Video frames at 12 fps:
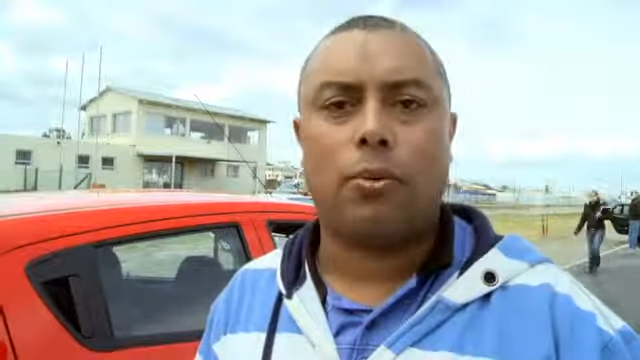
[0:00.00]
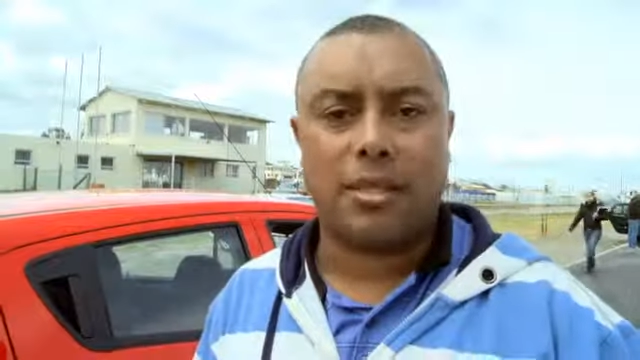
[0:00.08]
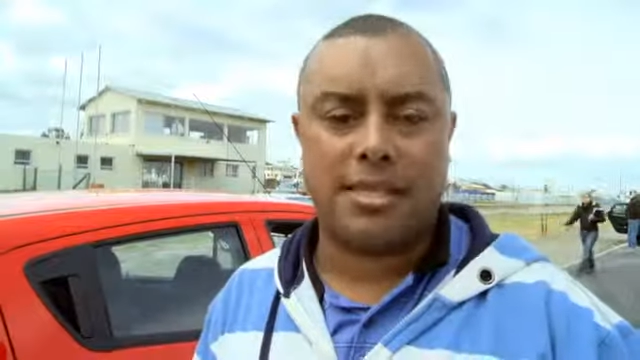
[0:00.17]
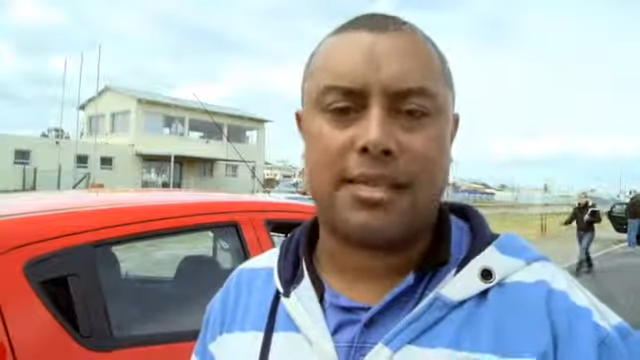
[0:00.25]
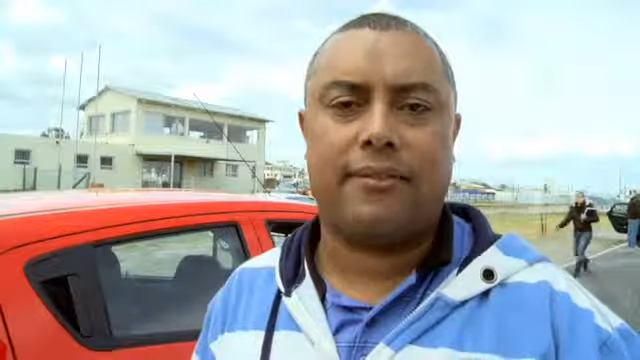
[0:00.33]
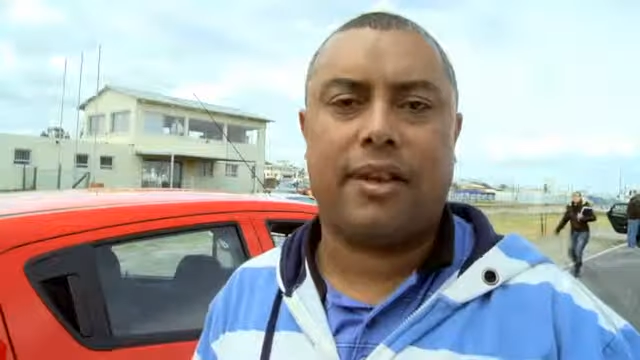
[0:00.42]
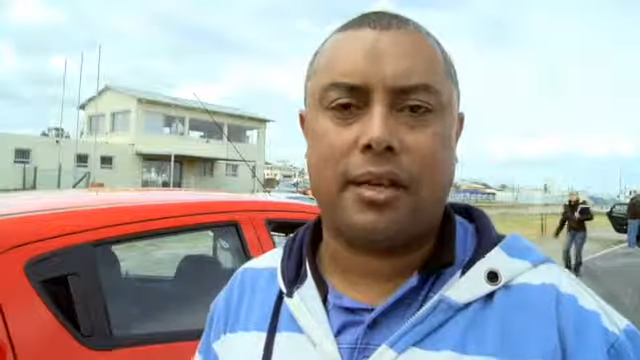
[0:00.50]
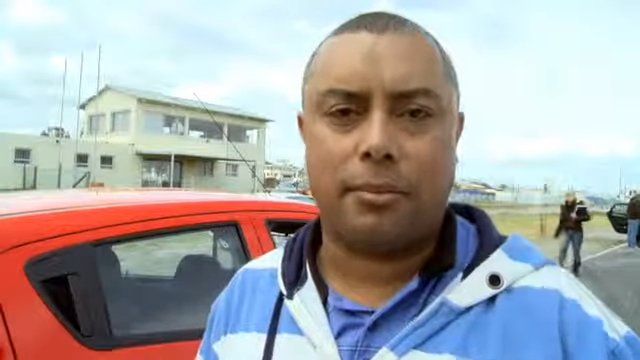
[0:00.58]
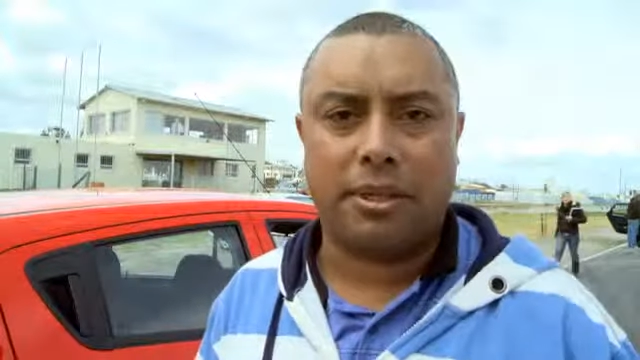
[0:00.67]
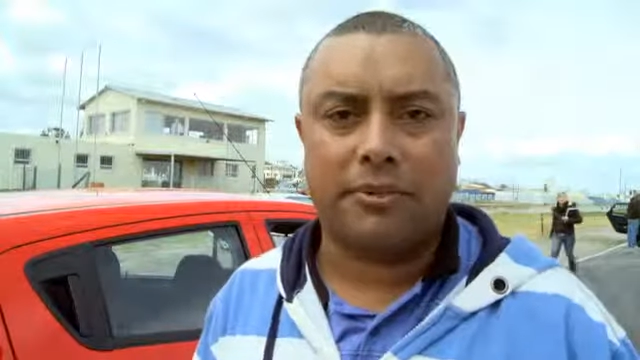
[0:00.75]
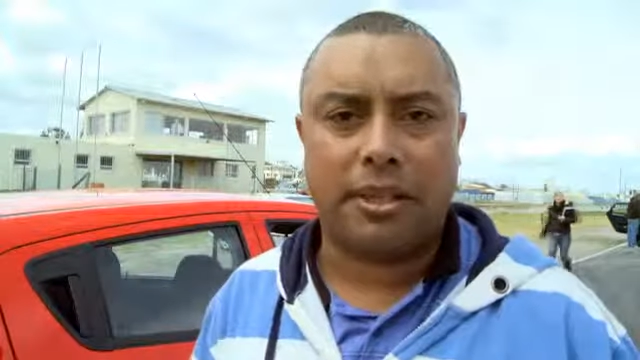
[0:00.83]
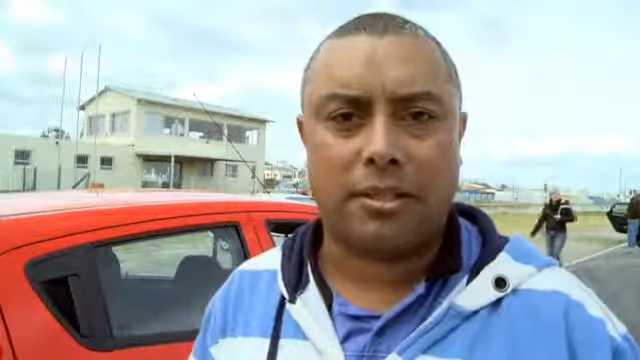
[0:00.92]
once they've had a
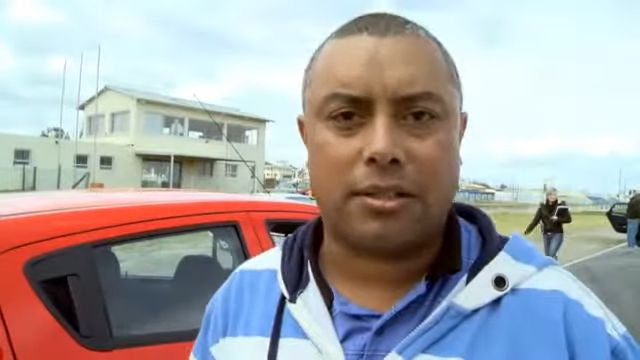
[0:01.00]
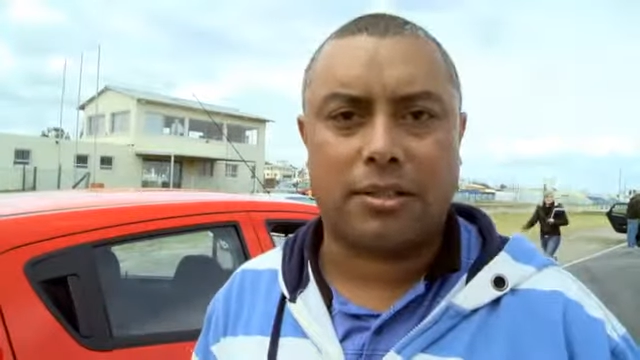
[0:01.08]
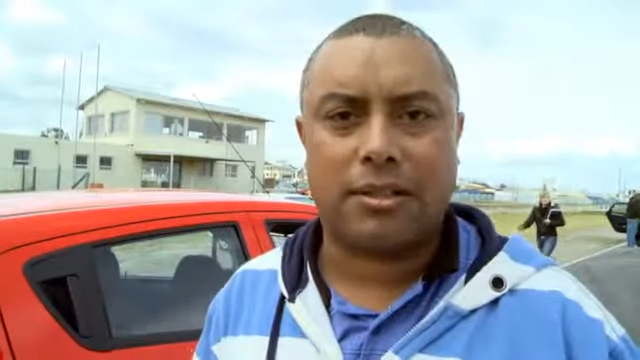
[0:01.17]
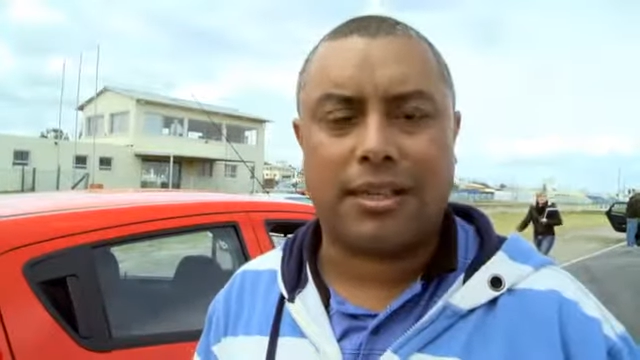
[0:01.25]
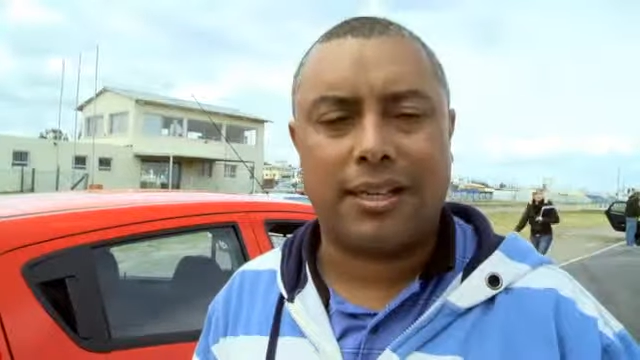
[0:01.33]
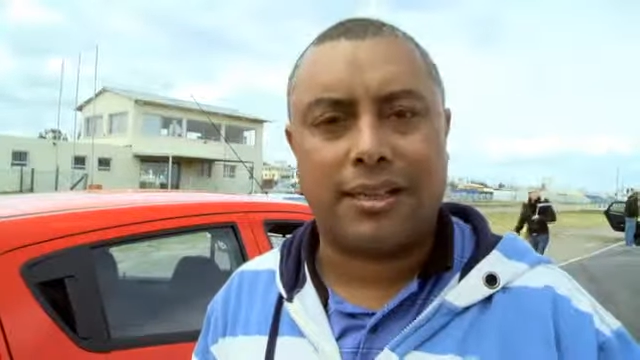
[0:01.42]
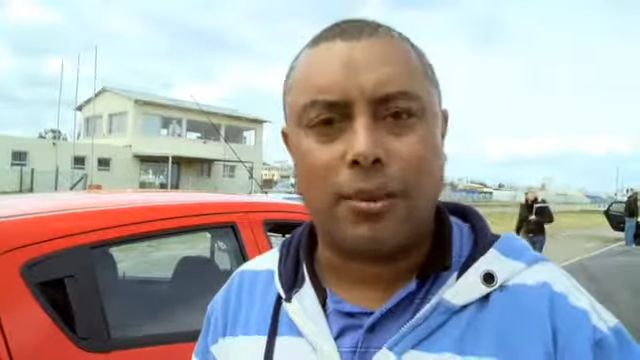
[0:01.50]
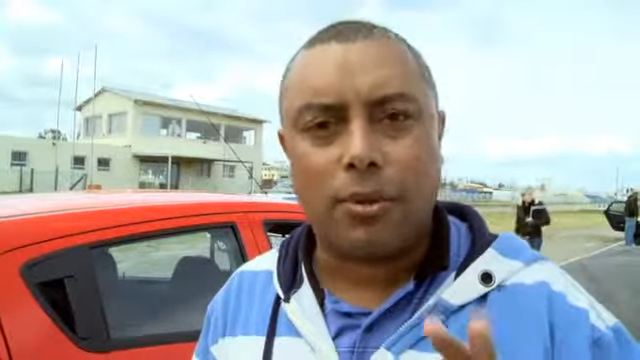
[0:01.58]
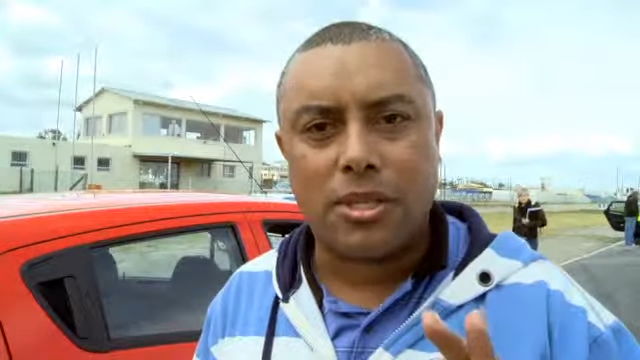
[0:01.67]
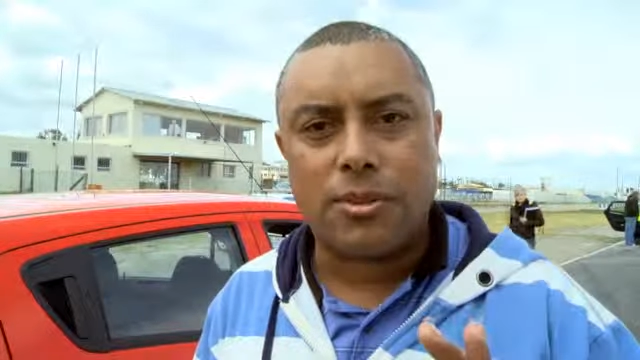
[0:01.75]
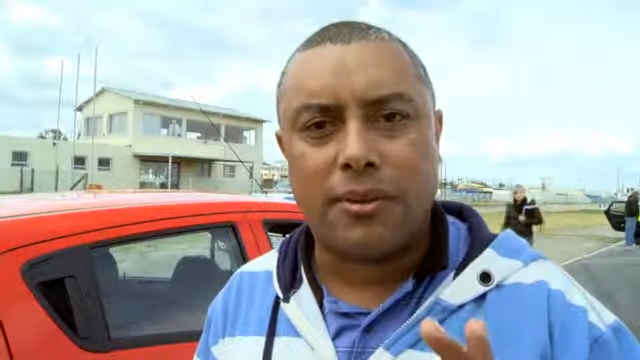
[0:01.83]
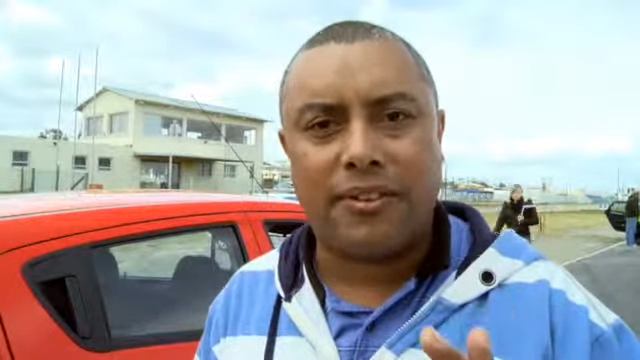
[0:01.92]
bit of alcohol. And I think
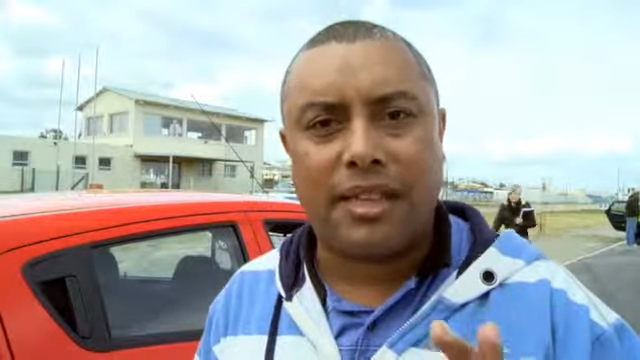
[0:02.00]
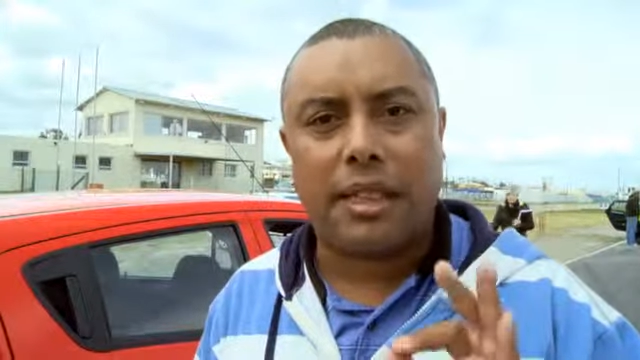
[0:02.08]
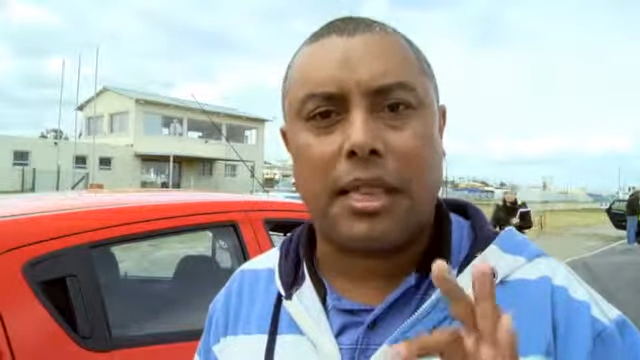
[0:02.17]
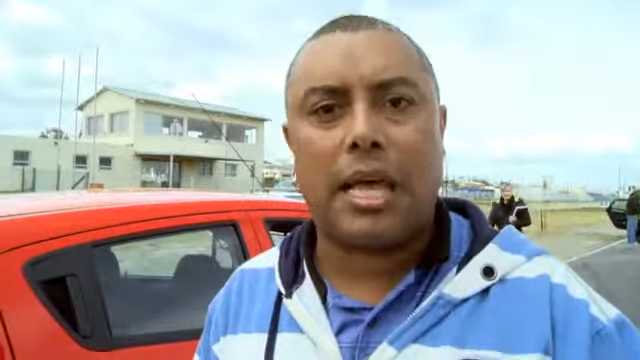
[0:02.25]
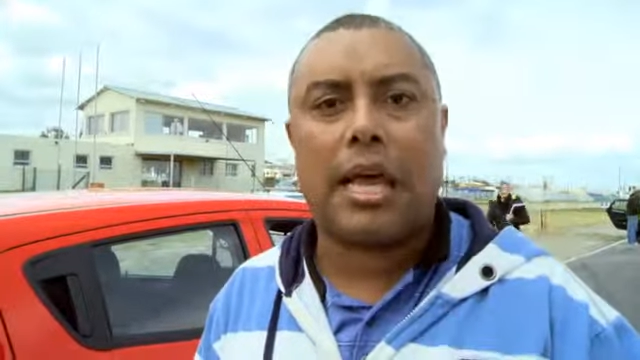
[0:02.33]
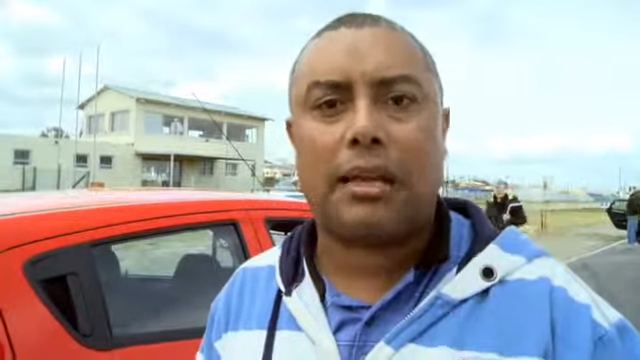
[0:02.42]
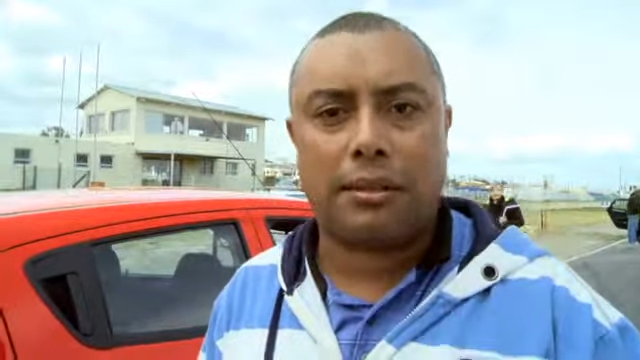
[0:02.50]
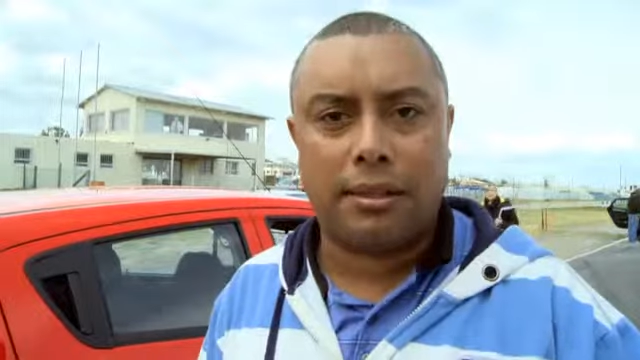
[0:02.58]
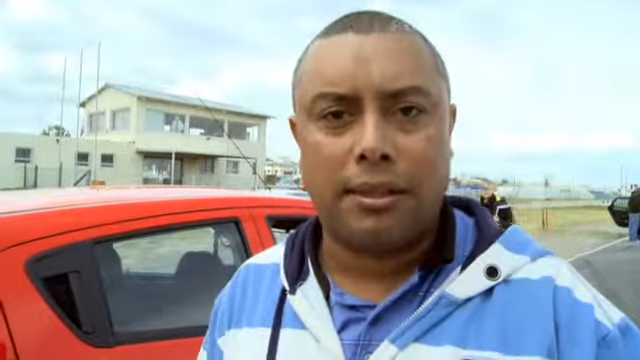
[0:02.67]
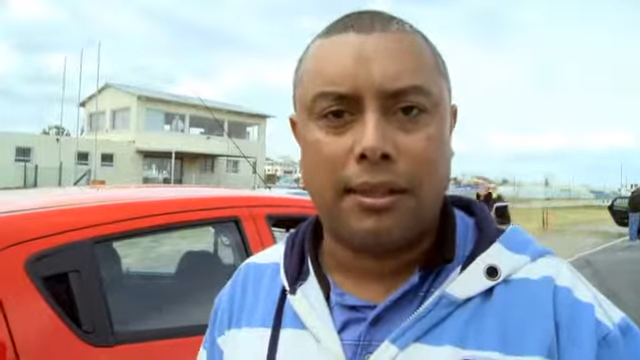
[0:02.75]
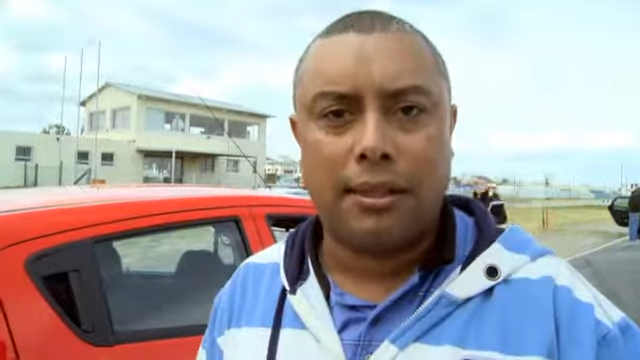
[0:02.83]
once we've hit that,